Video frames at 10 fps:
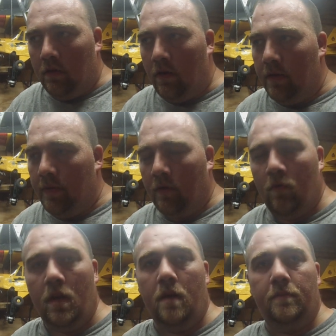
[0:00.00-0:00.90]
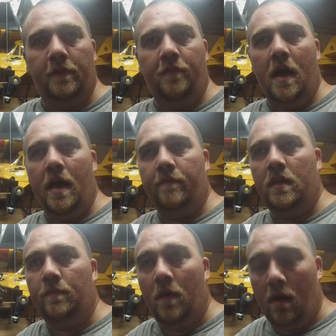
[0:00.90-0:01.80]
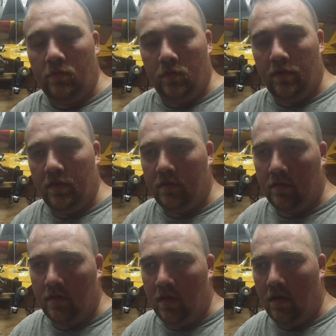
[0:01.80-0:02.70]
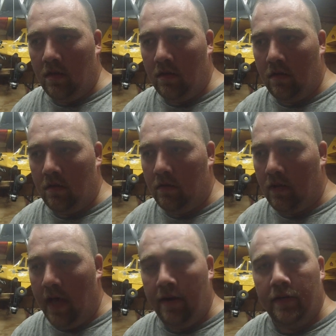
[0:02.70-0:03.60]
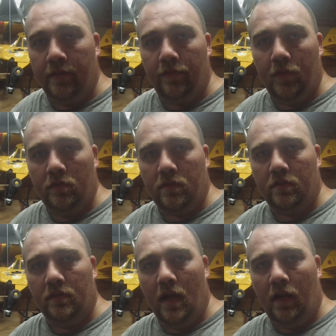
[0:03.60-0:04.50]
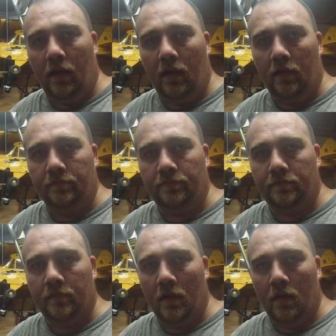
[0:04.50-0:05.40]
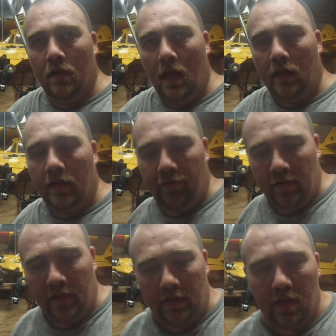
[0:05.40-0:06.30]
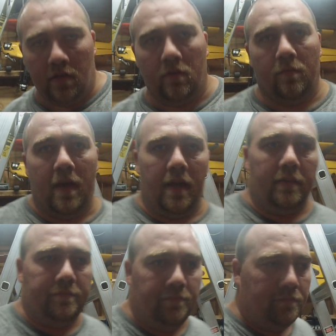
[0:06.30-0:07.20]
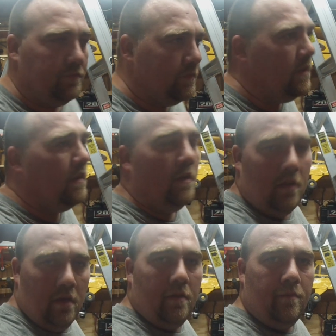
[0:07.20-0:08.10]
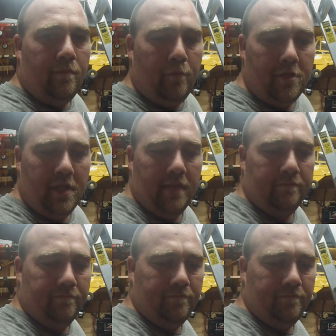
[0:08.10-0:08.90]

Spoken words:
ahead and pick one up. And if I have any problems with this ladder in the future, I'll definitely let y'all know about it. Appreciate it.